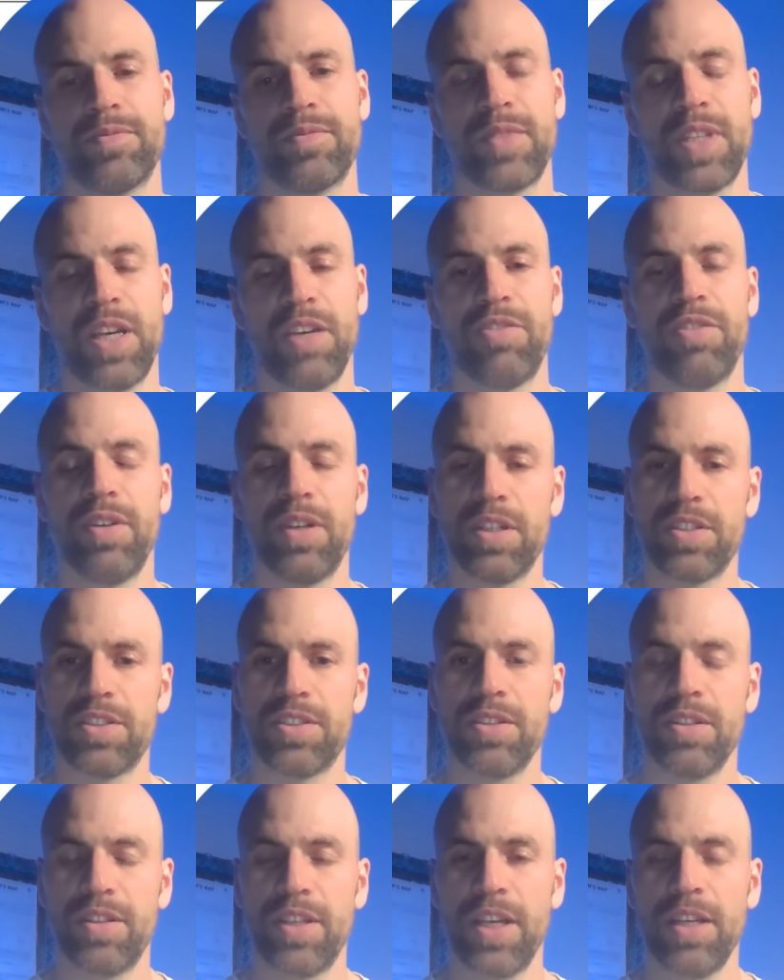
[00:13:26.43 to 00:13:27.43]
Now, if you
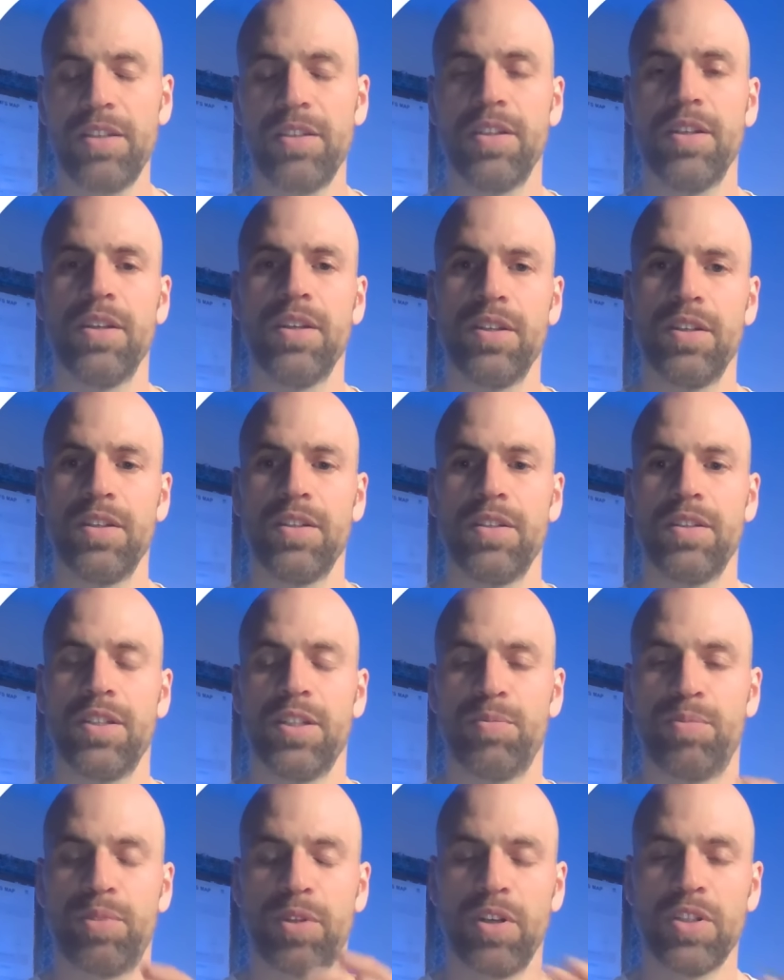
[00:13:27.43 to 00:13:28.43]
understood that
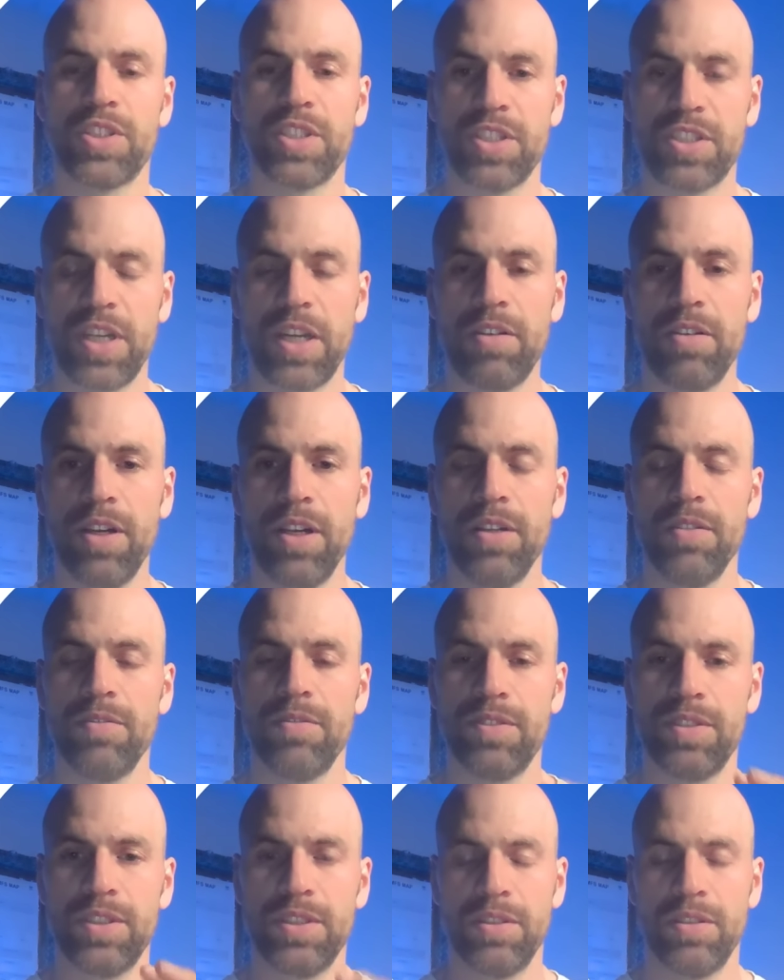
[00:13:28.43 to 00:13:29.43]
approach in general,
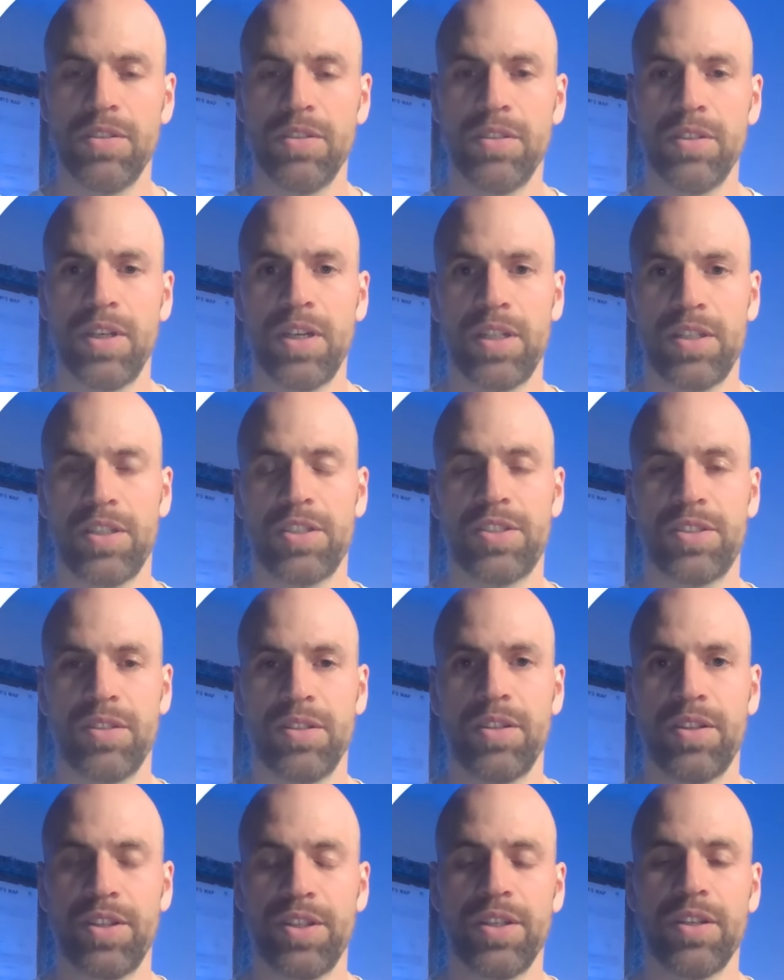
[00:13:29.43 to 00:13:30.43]
you
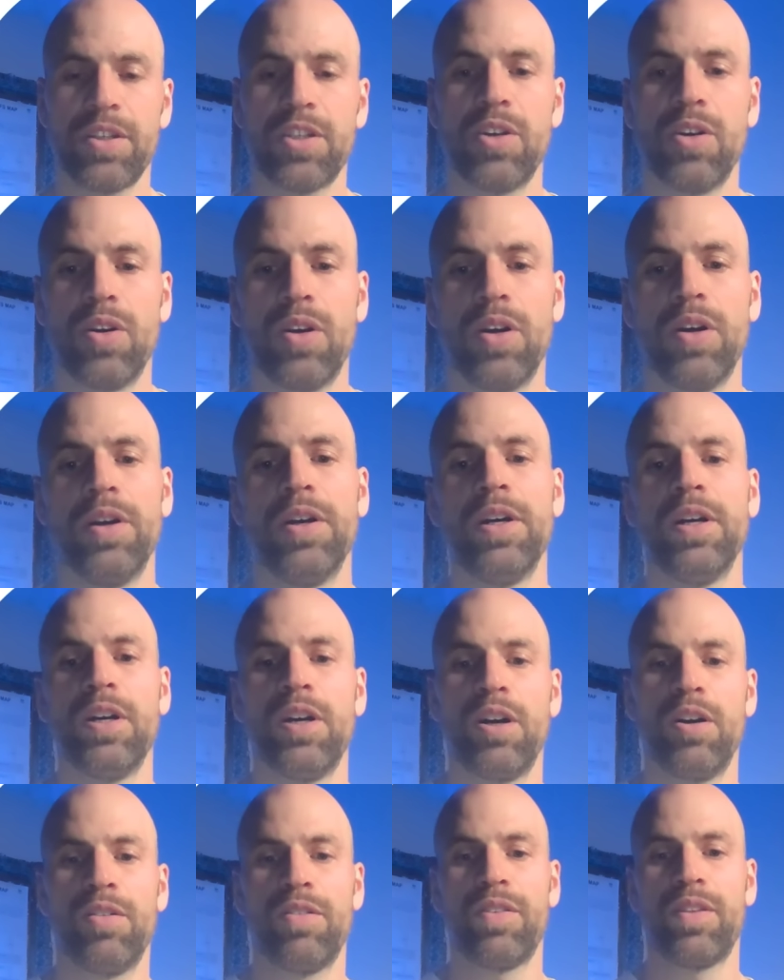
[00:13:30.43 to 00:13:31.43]
understood the core
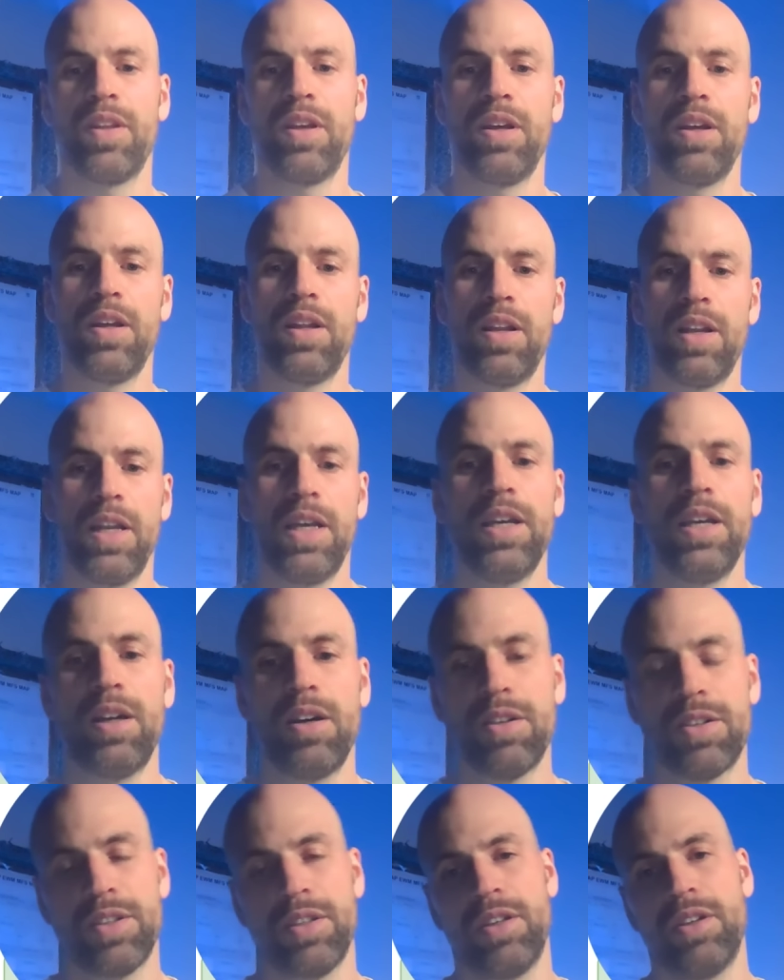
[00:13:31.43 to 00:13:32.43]
of the
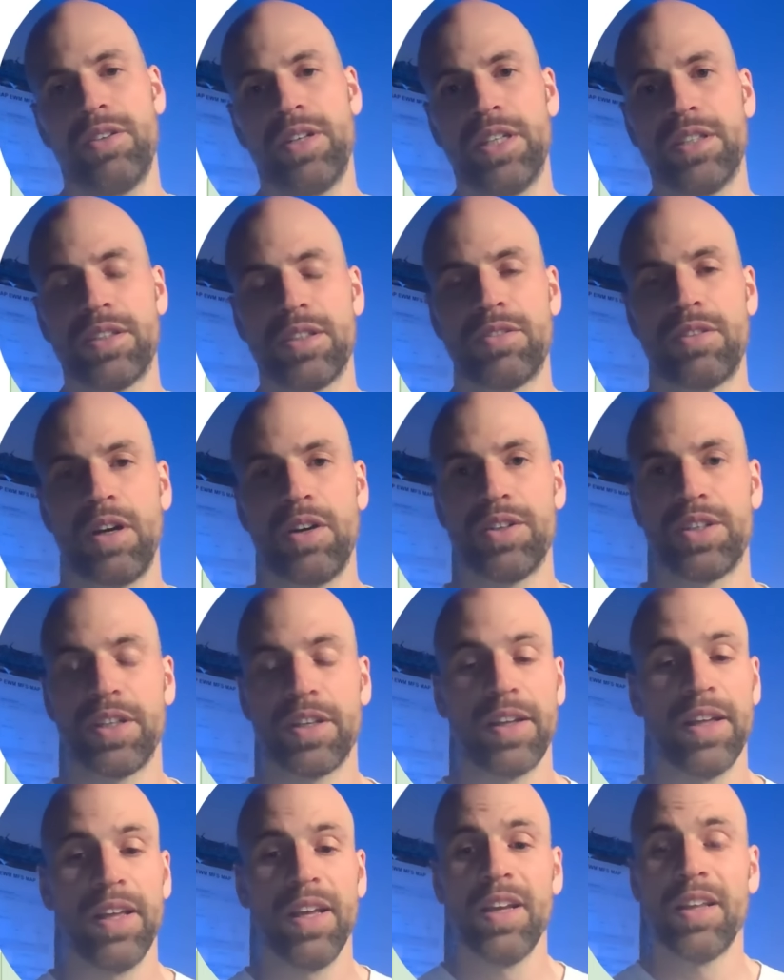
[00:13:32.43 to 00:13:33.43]
layout-oriented
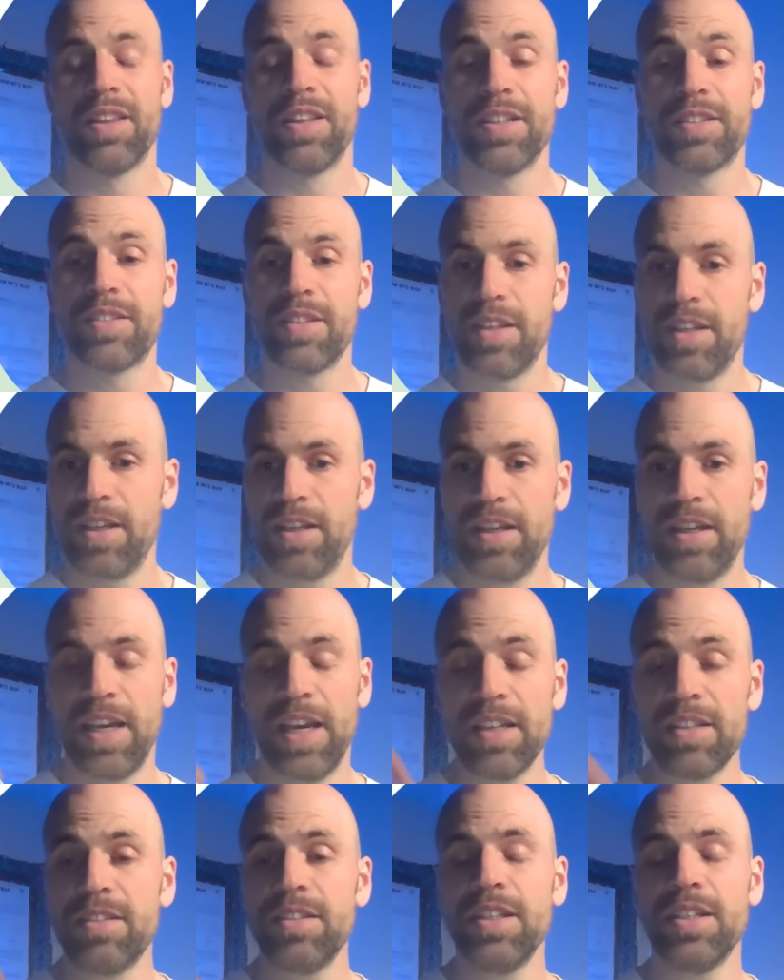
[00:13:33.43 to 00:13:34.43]
routing. This
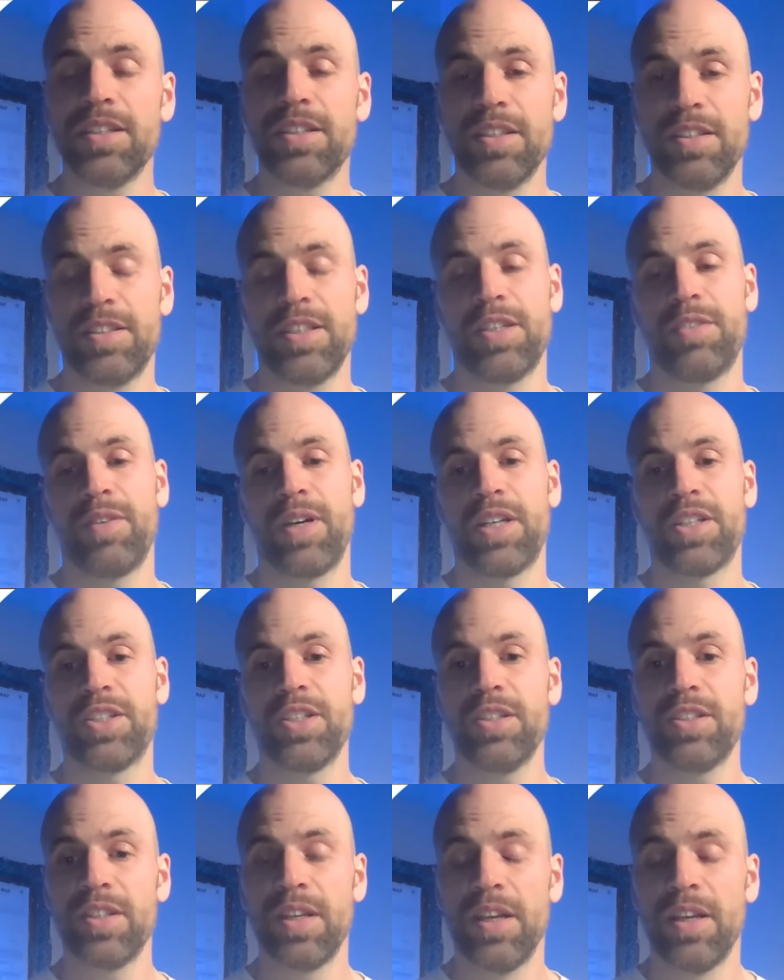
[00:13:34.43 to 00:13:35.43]
has the
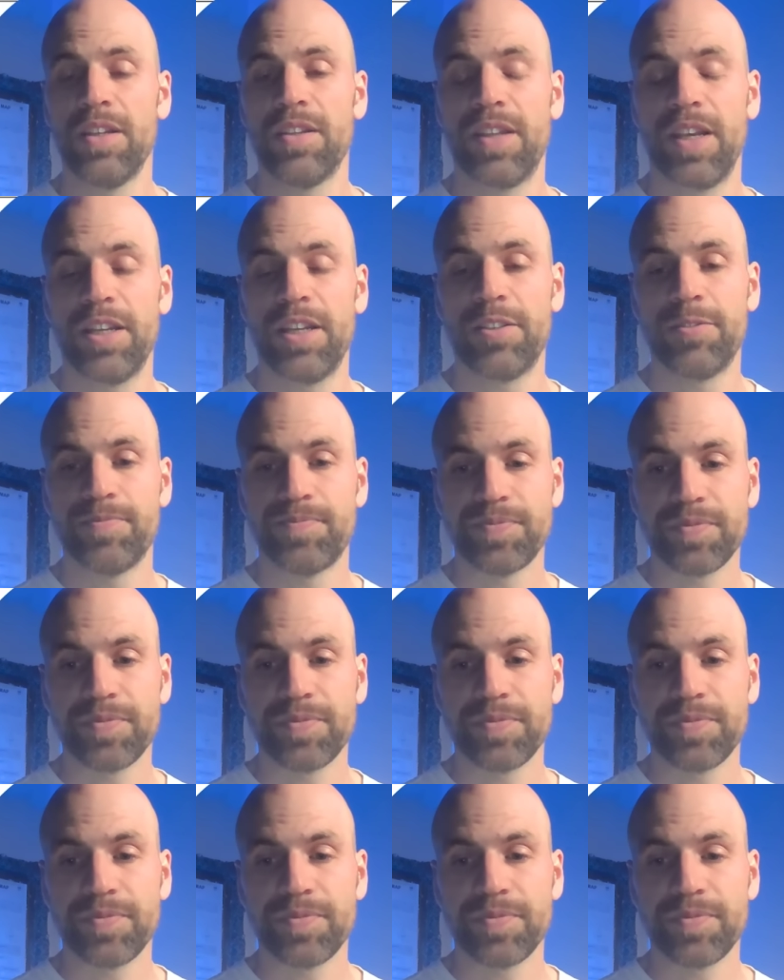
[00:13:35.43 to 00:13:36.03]
disadvantage that